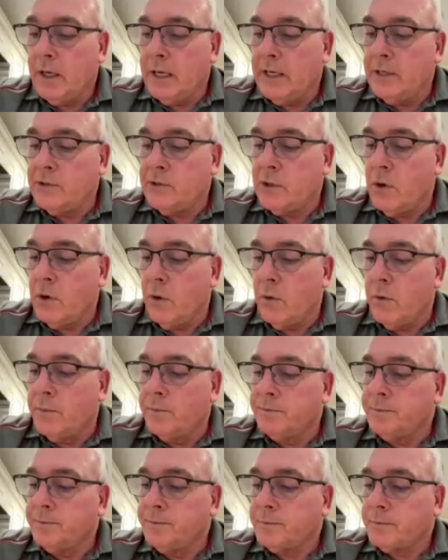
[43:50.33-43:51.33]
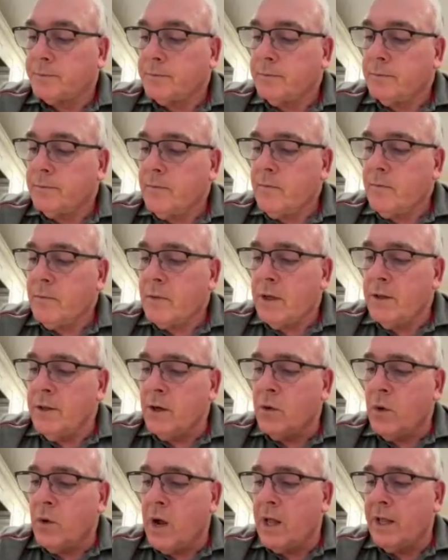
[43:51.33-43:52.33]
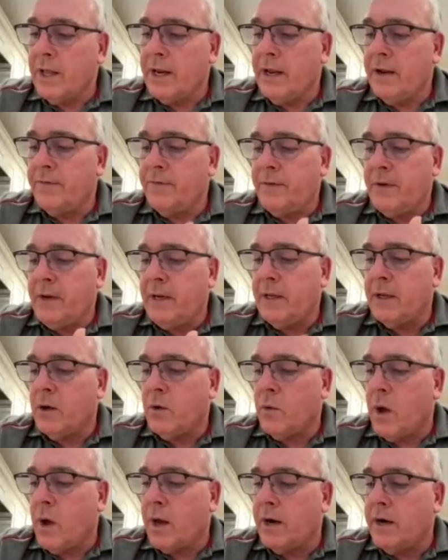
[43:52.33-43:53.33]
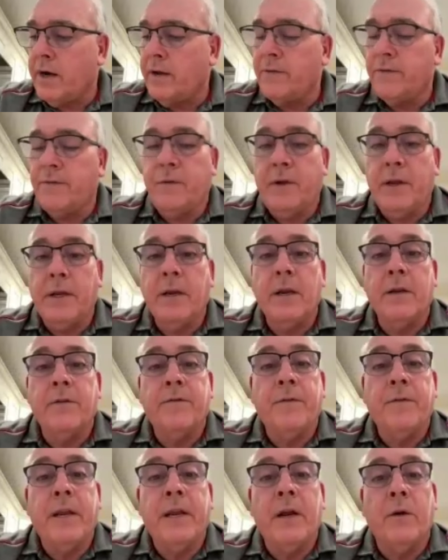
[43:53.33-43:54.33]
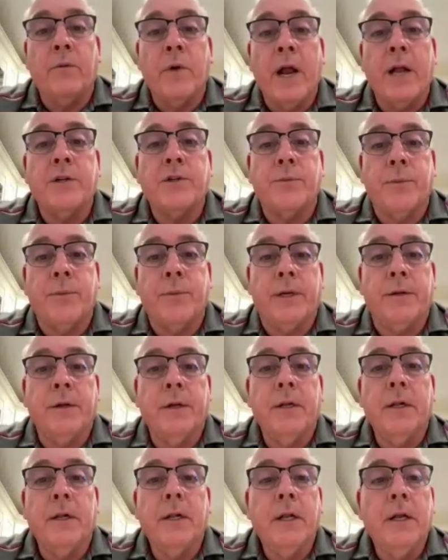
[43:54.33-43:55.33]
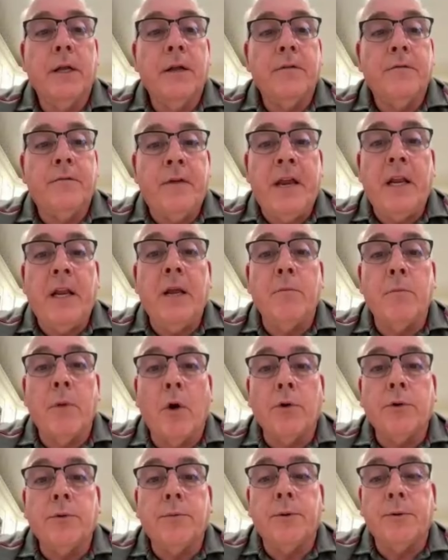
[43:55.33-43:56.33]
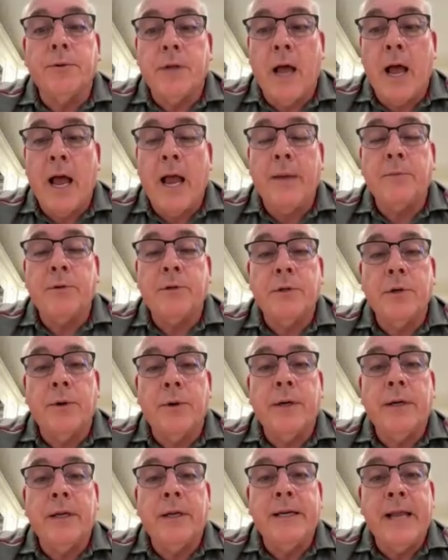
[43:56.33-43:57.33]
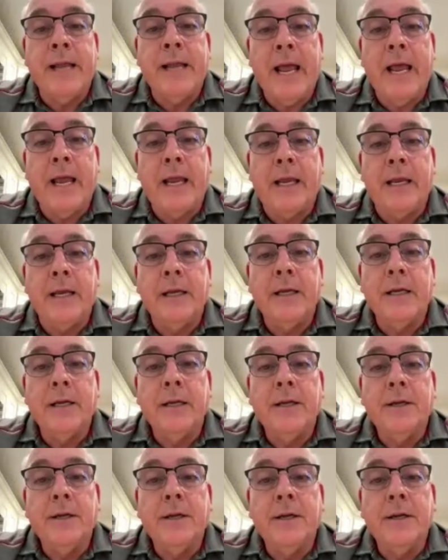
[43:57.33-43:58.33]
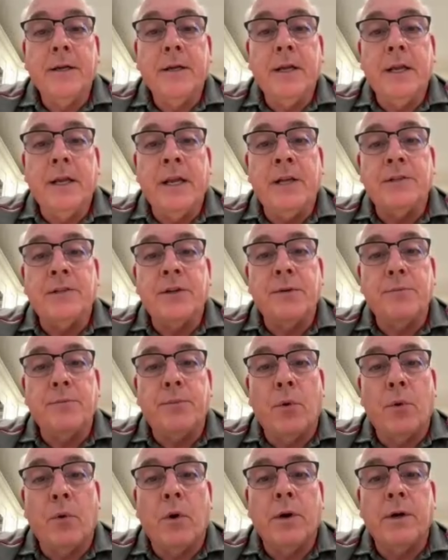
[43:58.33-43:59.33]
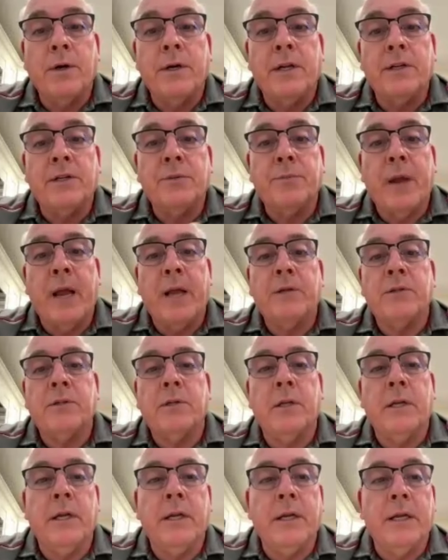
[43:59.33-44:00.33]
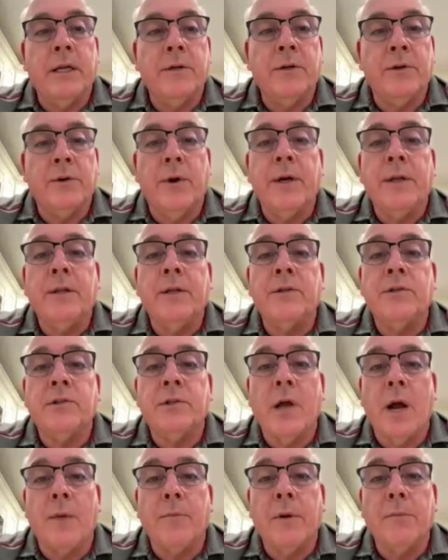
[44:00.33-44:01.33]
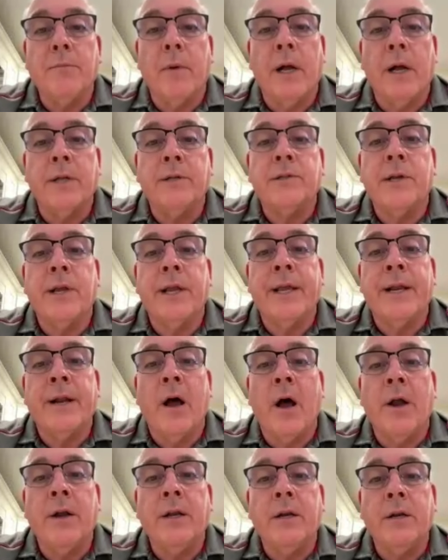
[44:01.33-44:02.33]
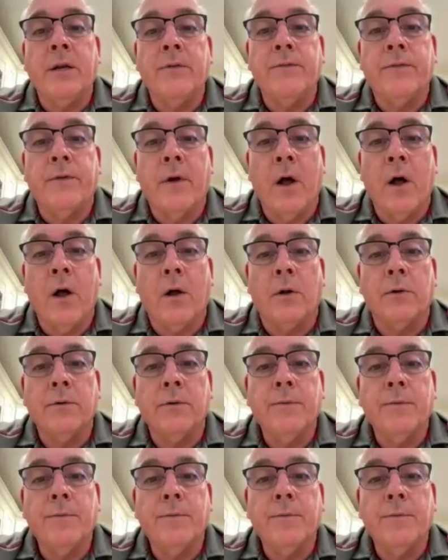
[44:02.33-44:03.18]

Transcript: So the quality of feed, the quantity of feed, and the feeding regimen, feeding multiple times during the day is important, especially during the summer months and on into fall.